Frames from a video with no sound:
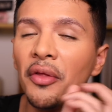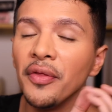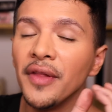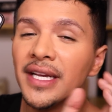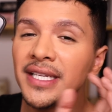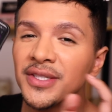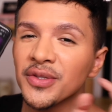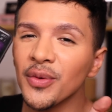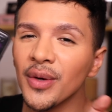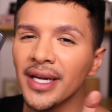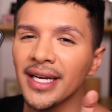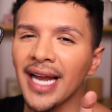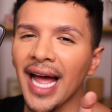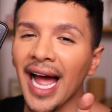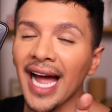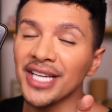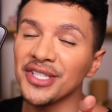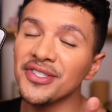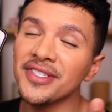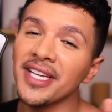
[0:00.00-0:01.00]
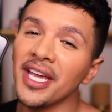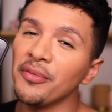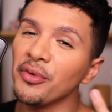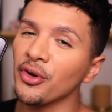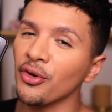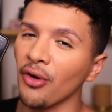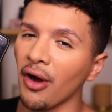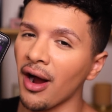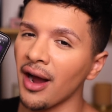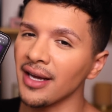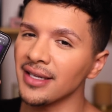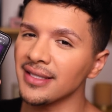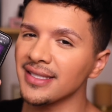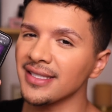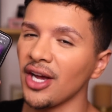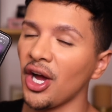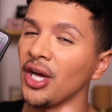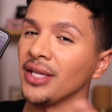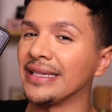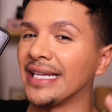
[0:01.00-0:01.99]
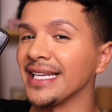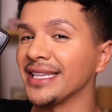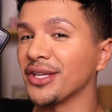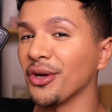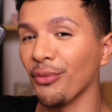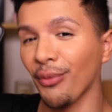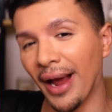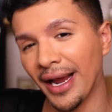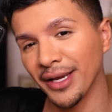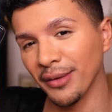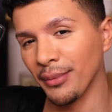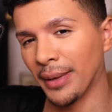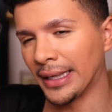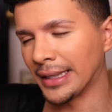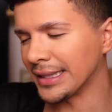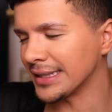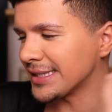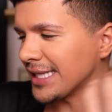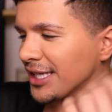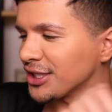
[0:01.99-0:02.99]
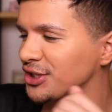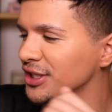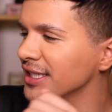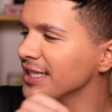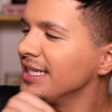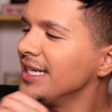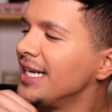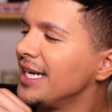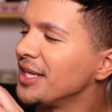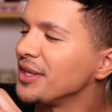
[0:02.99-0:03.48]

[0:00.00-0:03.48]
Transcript: this one I just came across on like the recommended section.